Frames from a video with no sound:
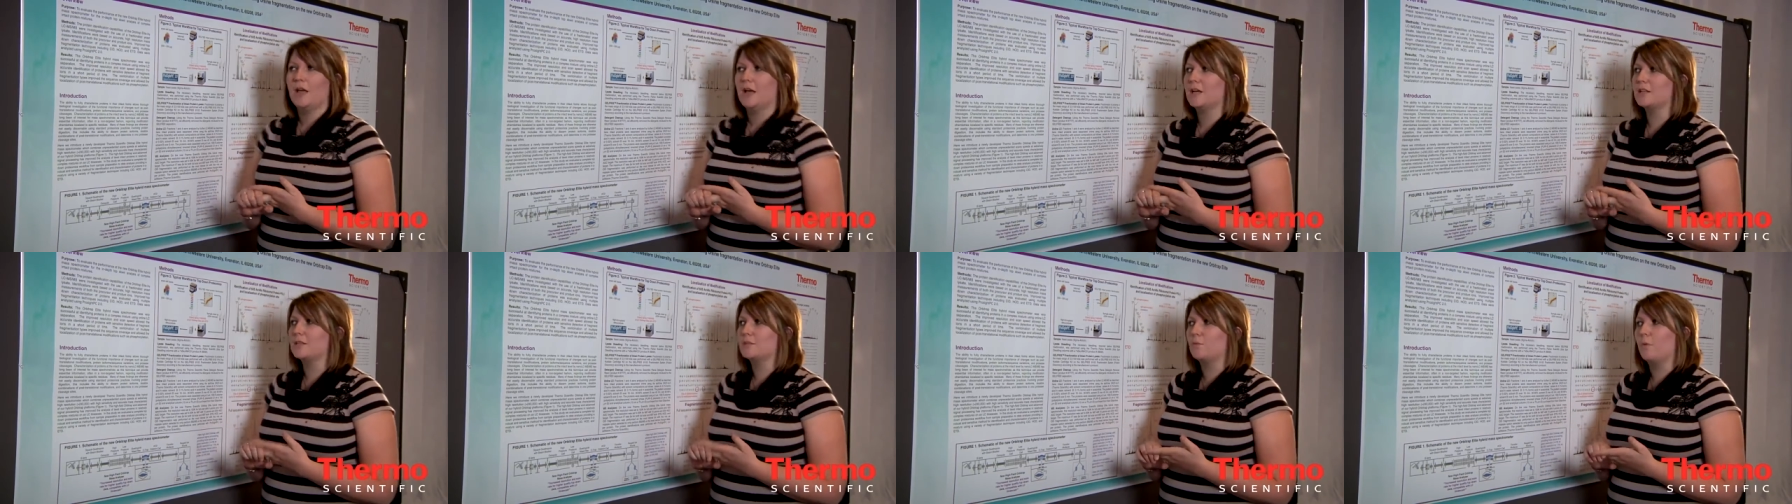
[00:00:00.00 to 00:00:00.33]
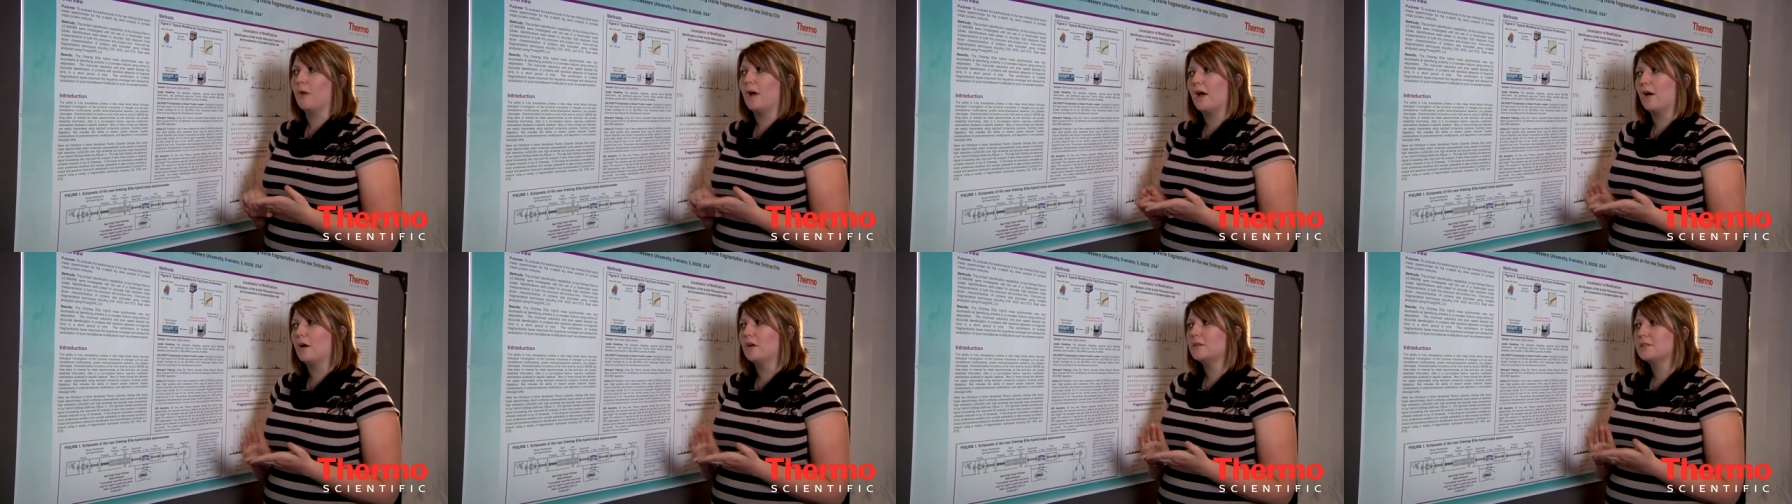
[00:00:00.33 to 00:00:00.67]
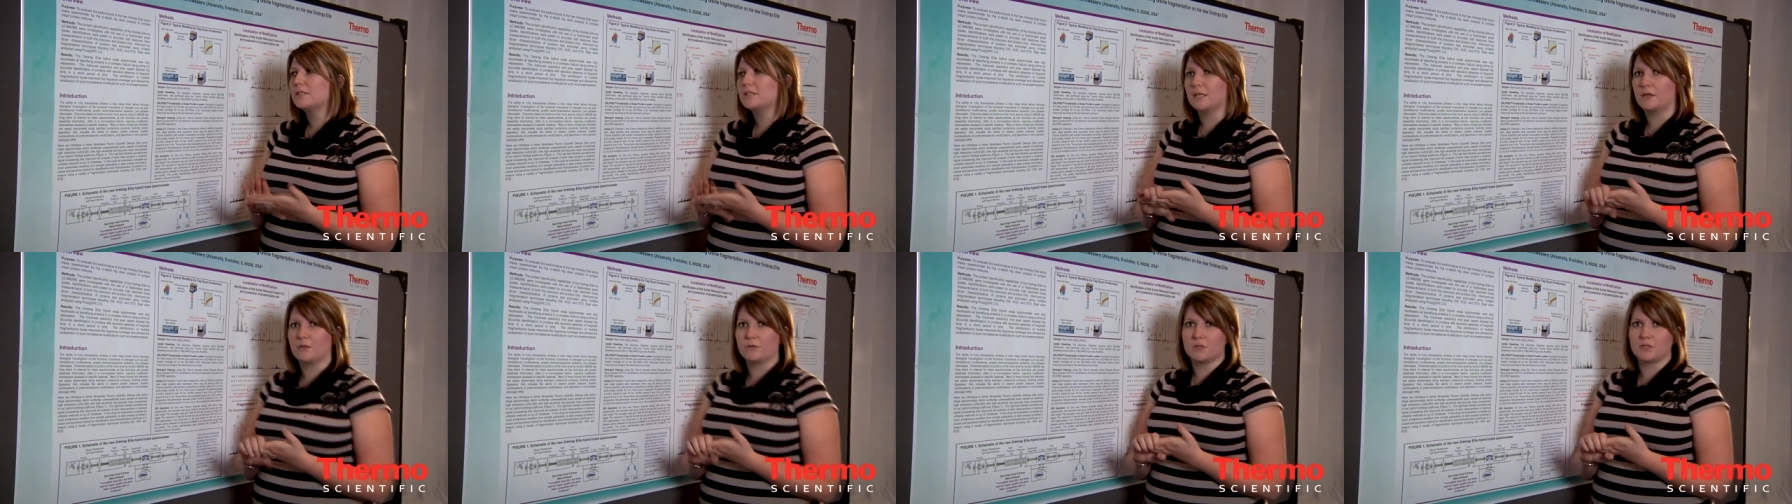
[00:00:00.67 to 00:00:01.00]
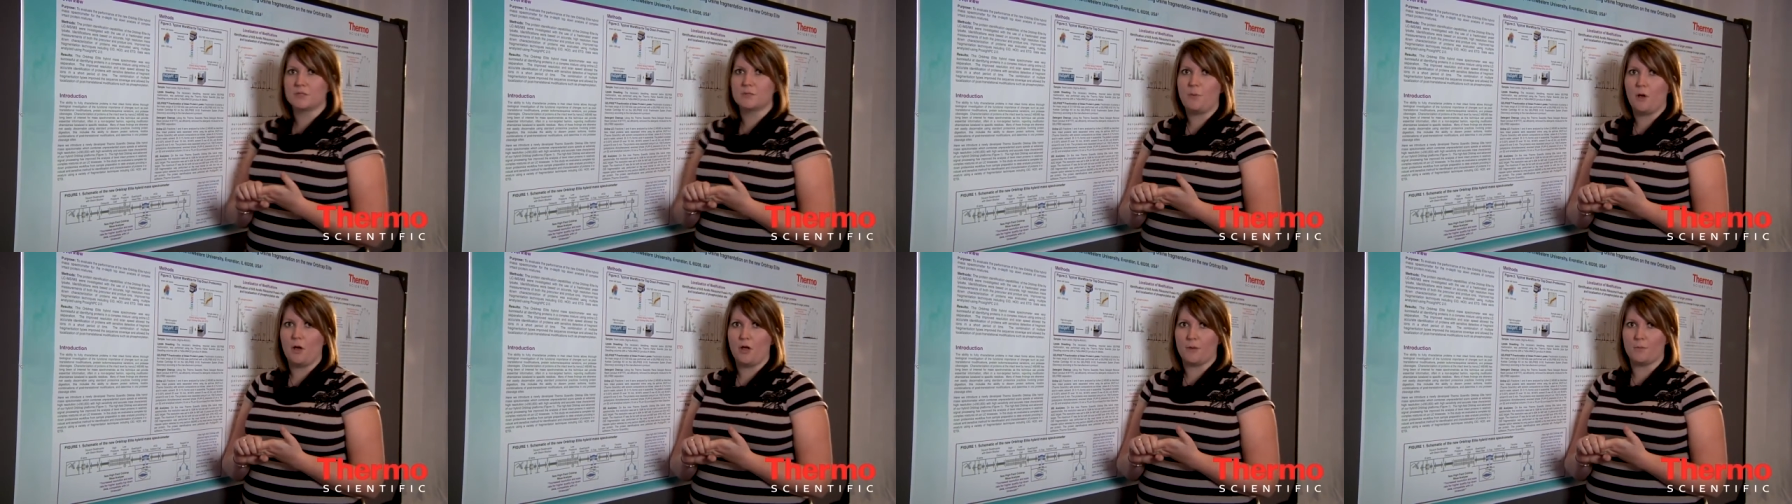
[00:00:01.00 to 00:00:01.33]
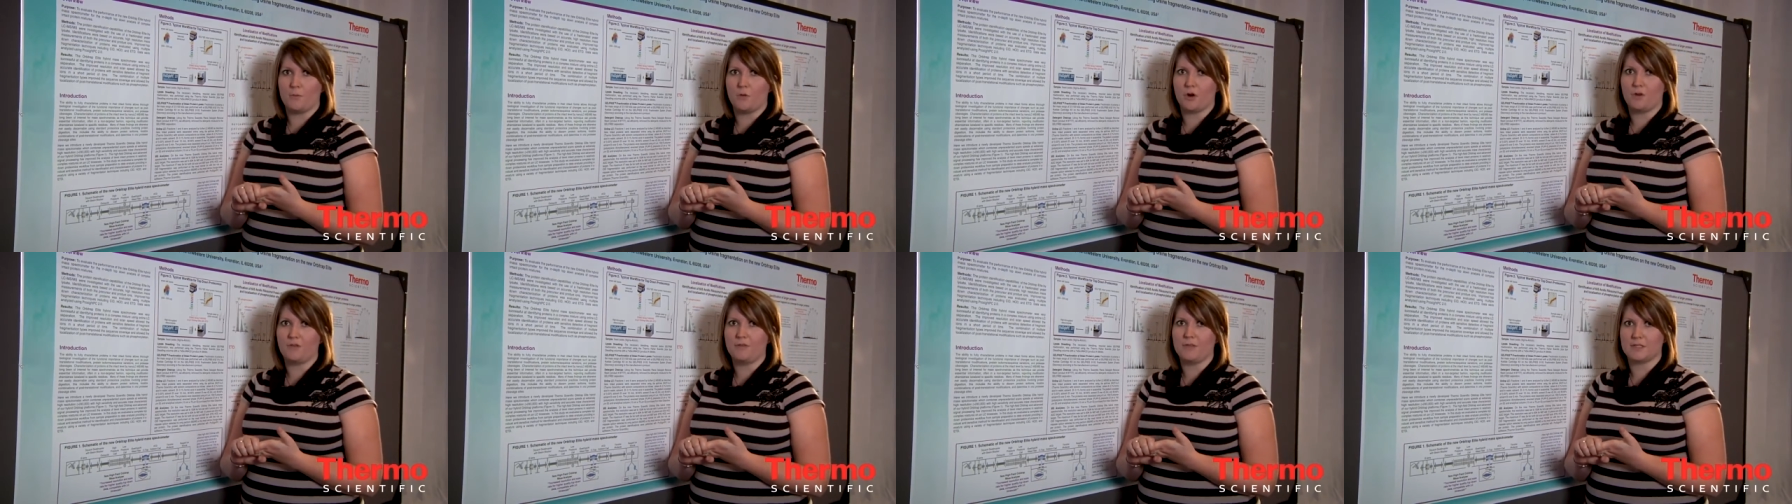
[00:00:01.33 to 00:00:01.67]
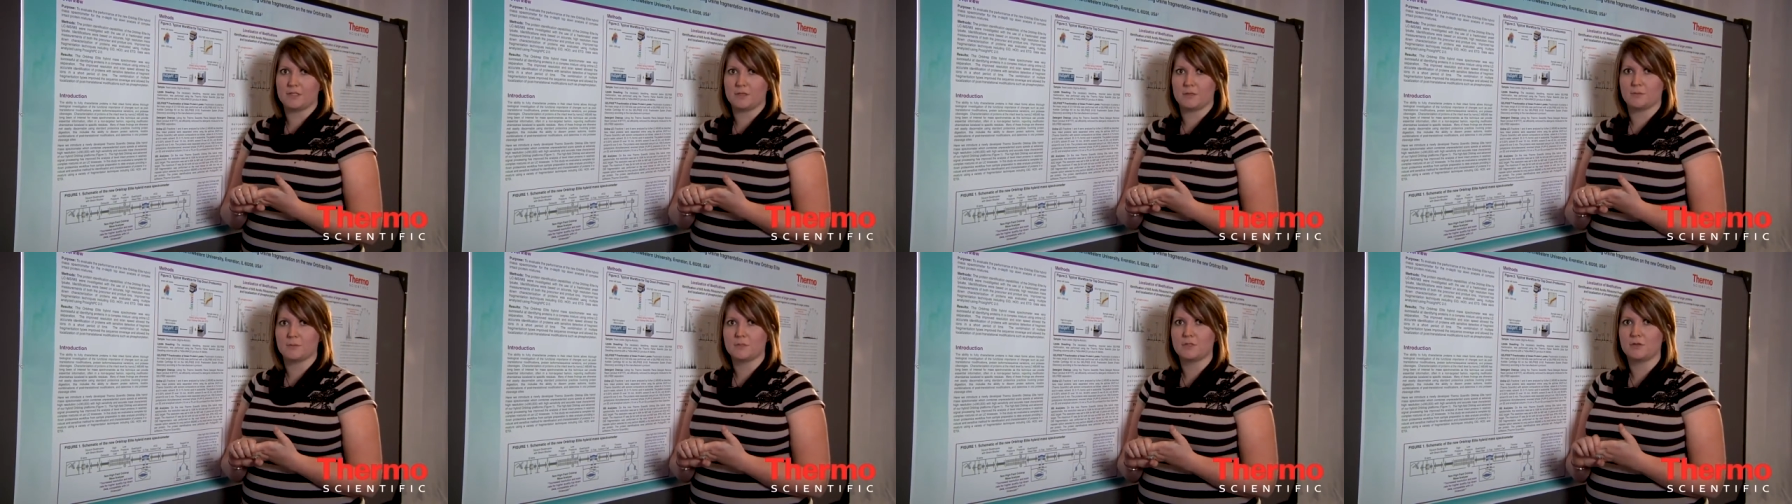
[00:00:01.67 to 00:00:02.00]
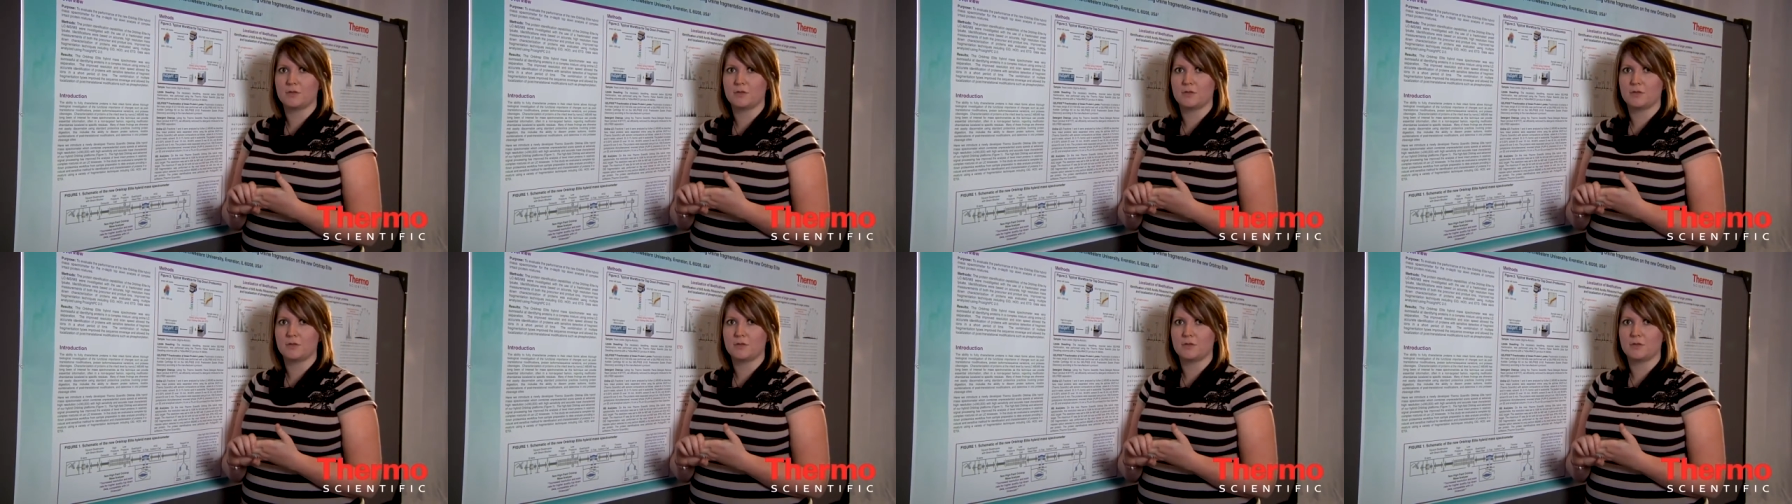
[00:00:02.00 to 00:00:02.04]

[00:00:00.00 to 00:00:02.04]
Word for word: As well, sequence polymorphism.